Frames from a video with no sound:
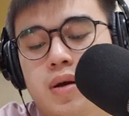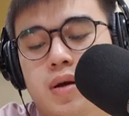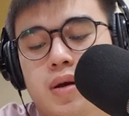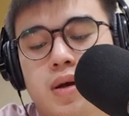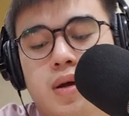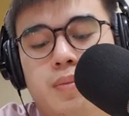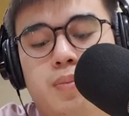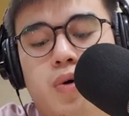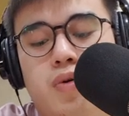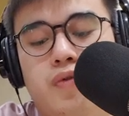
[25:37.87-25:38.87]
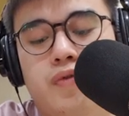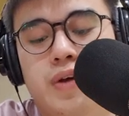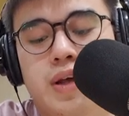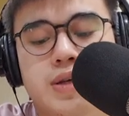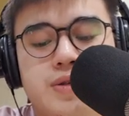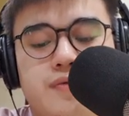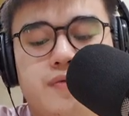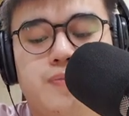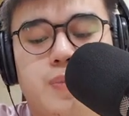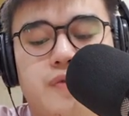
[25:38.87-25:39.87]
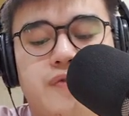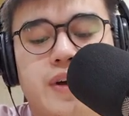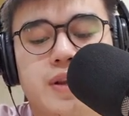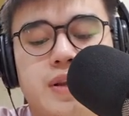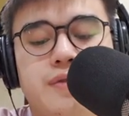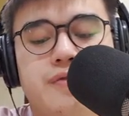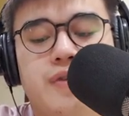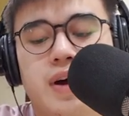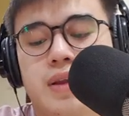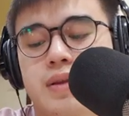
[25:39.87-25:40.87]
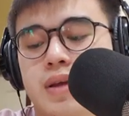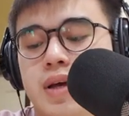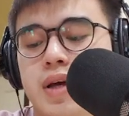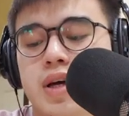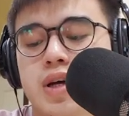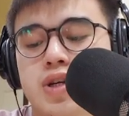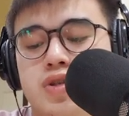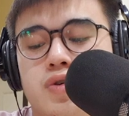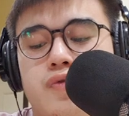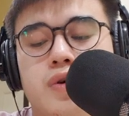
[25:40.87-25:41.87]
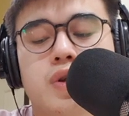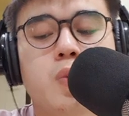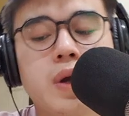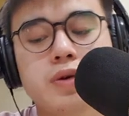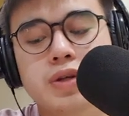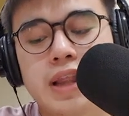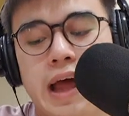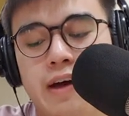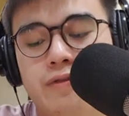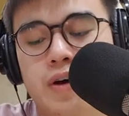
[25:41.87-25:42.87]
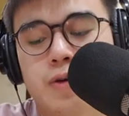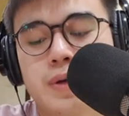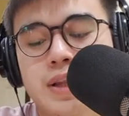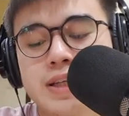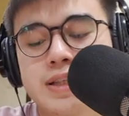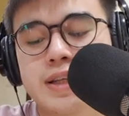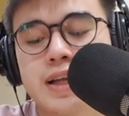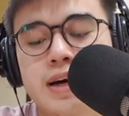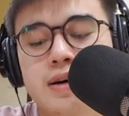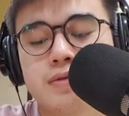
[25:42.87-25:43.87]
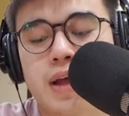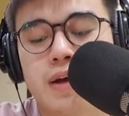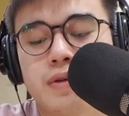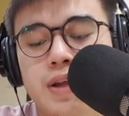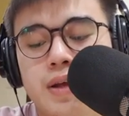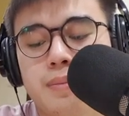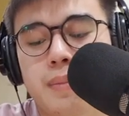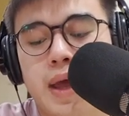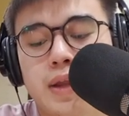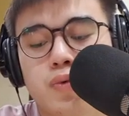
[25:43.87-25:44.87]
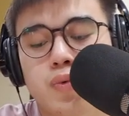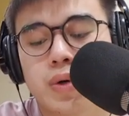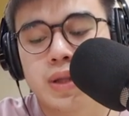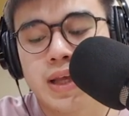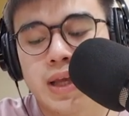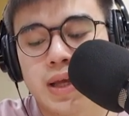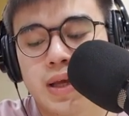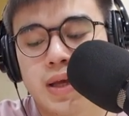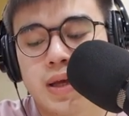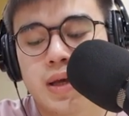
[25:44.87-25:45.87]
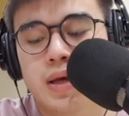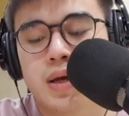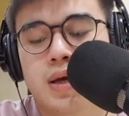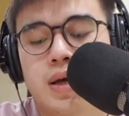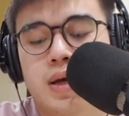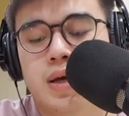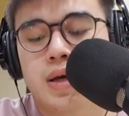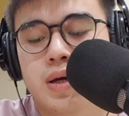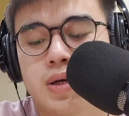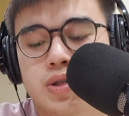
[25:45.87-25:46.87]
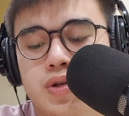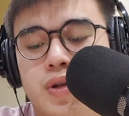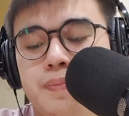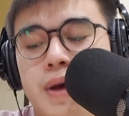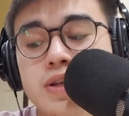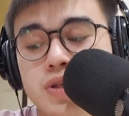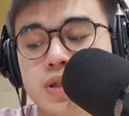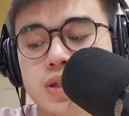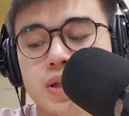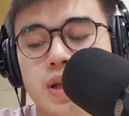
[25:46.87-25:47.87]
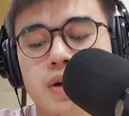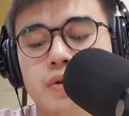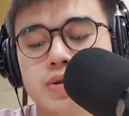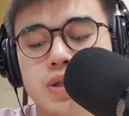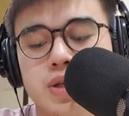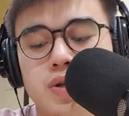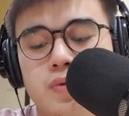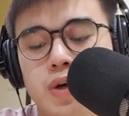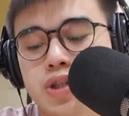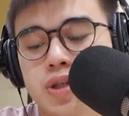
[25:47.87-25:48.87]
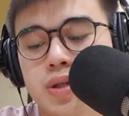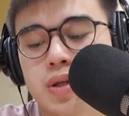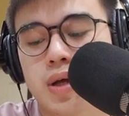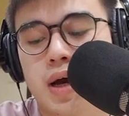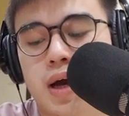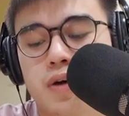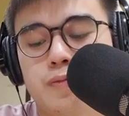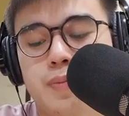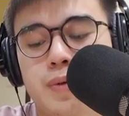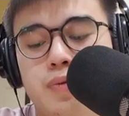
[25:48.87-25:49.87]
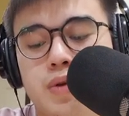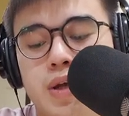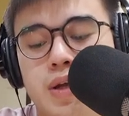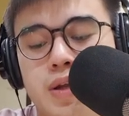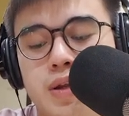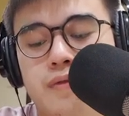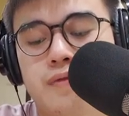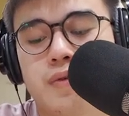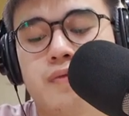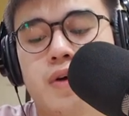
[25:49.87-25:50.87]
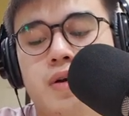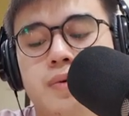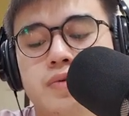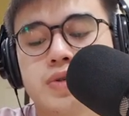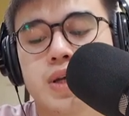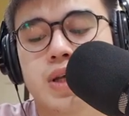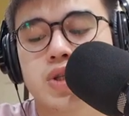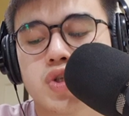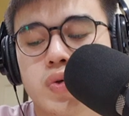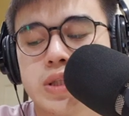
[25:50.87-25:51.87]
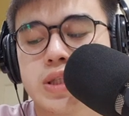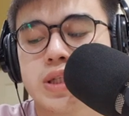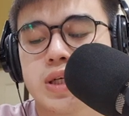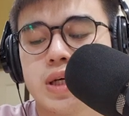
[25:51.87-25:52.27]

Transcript: Okay, both is perfectly fine. So for the one on the left, I'll be listing down everything manually. So it depends on the scenario situation, I'll be putting different variables into it.